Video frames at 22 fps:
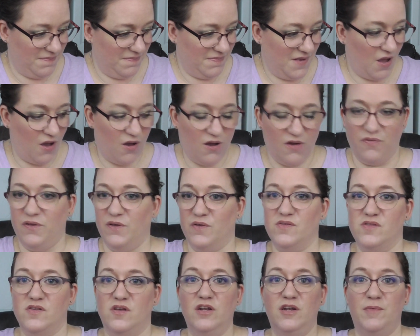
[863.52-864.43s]
Oh, it
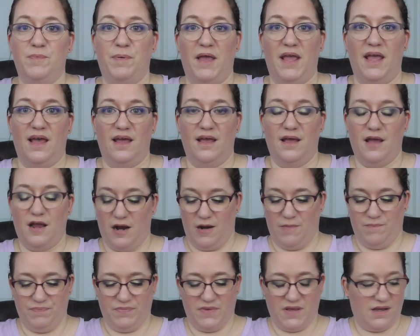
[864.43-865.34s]
feels good to pan,
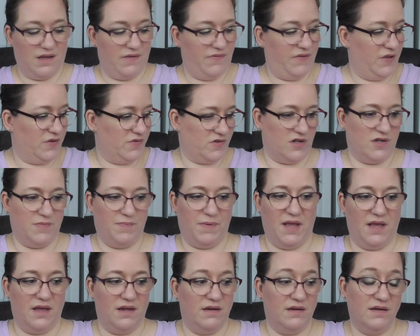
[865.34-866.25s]
or it feels good to
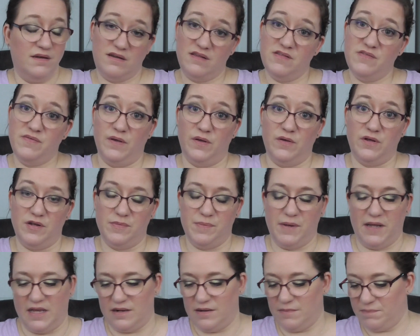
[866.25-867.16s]
pan. It does feel good to
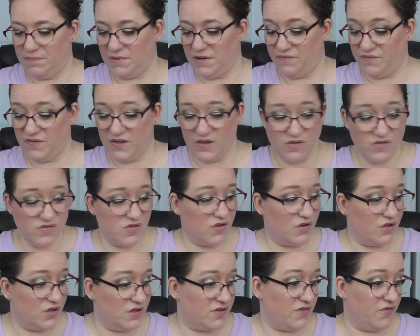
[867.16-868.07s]
pan, but it feels
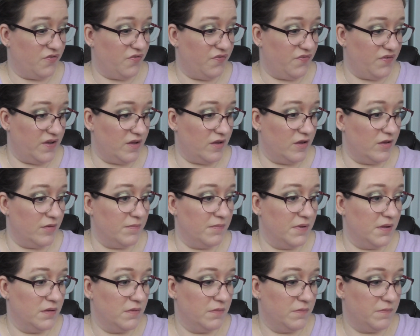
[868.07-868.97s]
good to
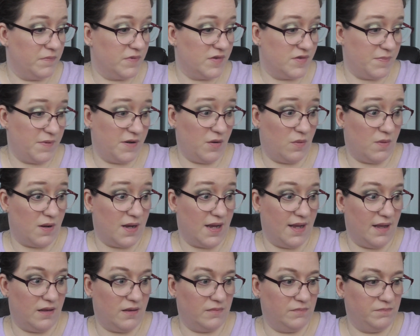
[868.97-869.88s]
film. It's been a
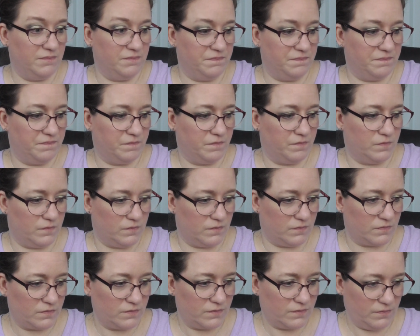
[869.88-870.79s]
while.
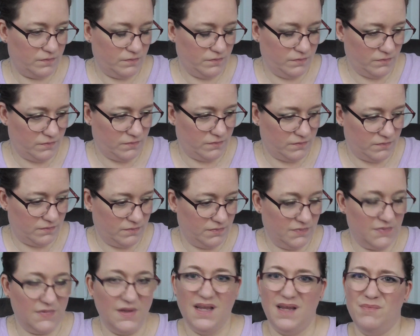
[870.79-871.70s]
I
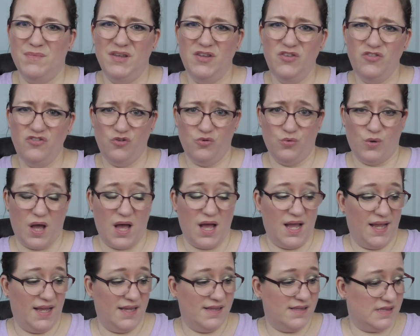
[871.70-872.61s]
missed you
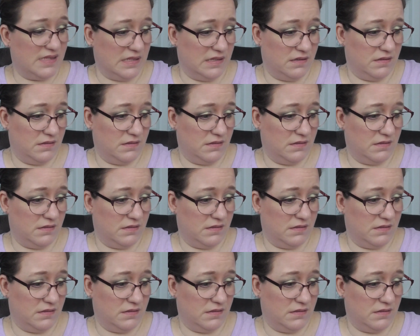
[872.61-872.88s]
guys.